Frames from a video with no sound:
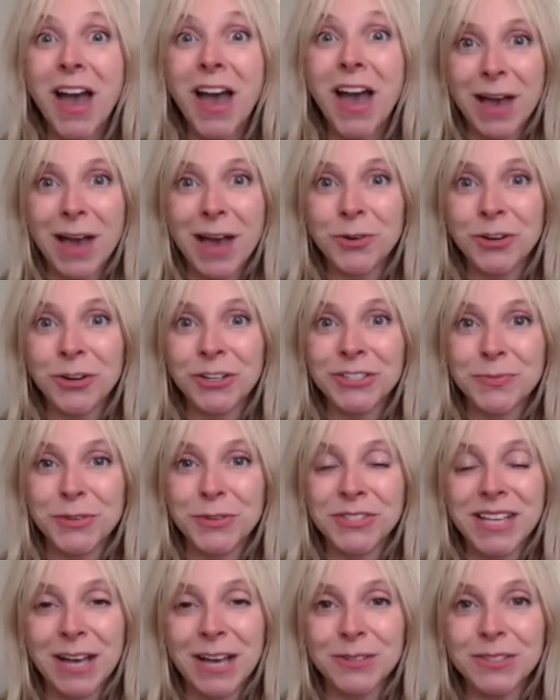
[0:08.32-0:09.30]
I'm Kristin
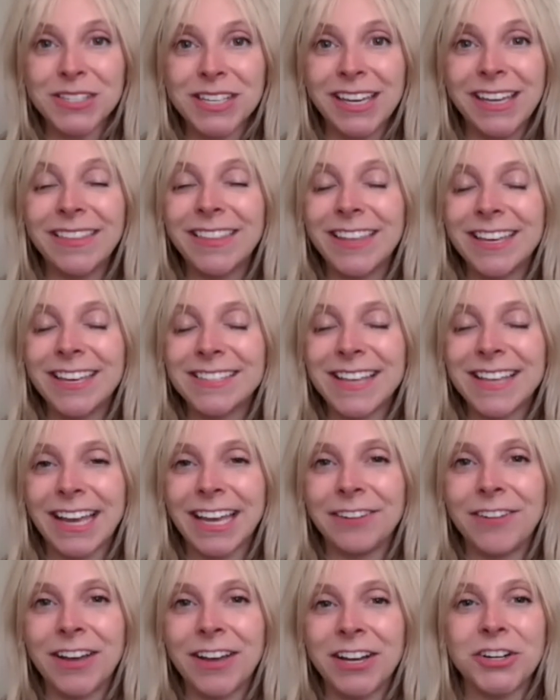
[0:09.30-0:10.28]
Brzoznowski, the
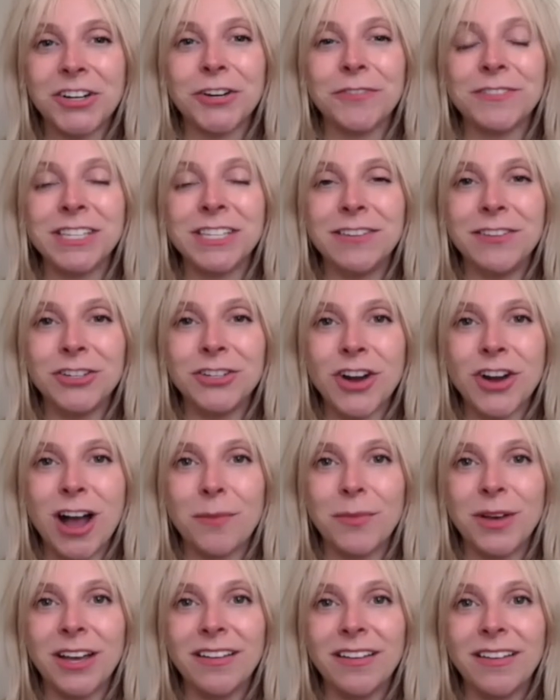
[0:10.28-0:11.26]
executive editor of TV
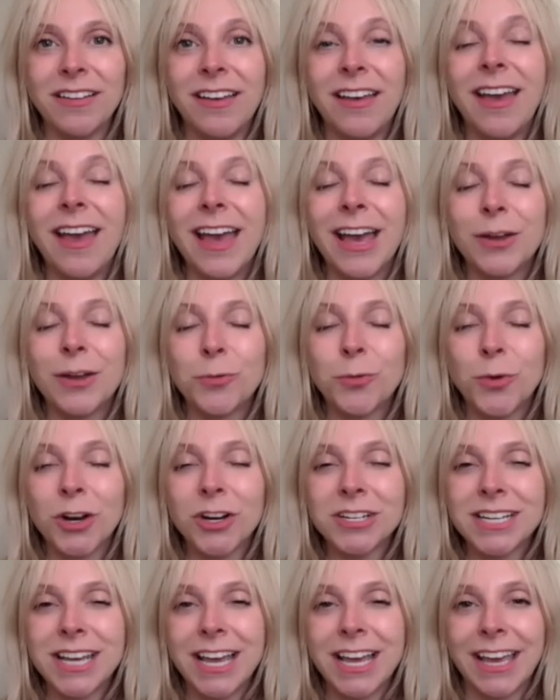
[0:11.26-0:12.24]
Drama, and
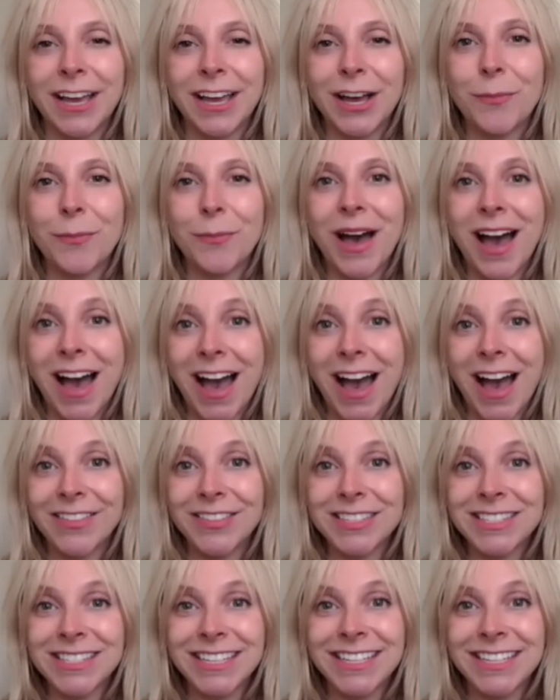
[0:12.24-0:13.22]
we're taking a behind
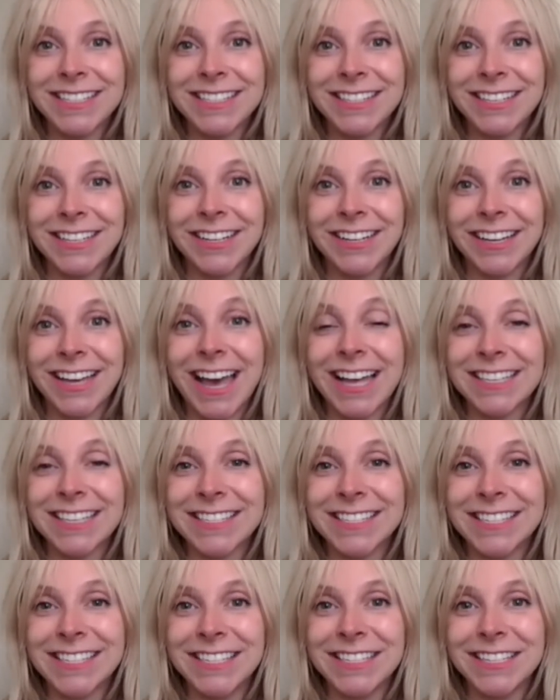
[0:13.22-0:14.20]
the scenes look at
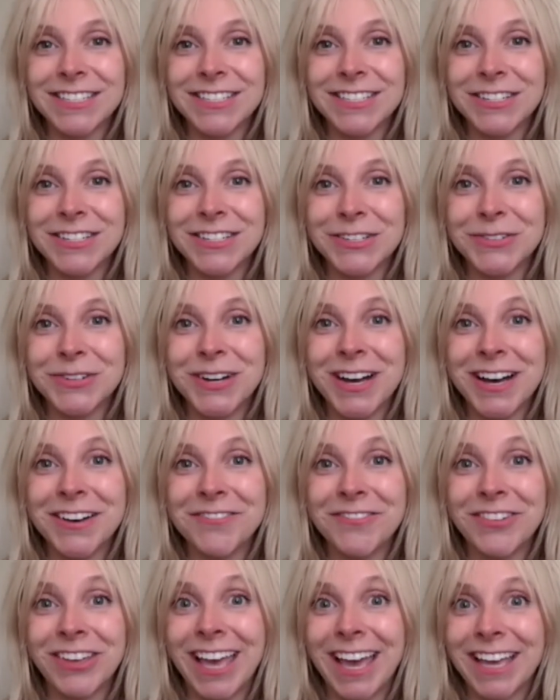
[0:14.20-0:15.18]
season two
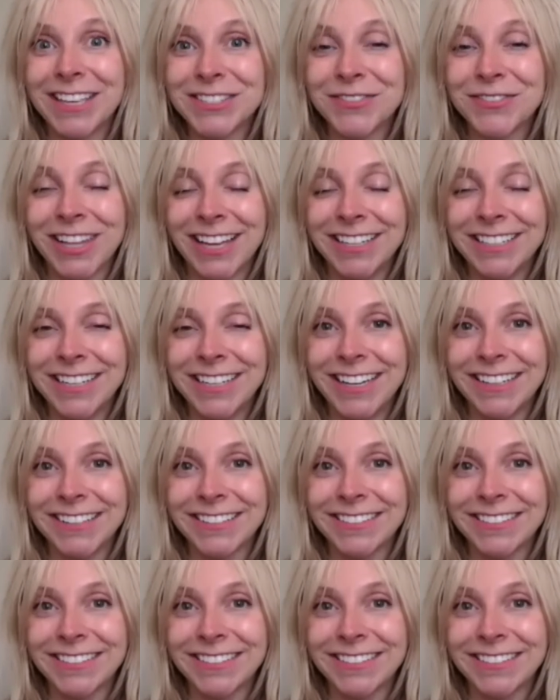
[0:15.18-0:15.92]
of Gangs of London,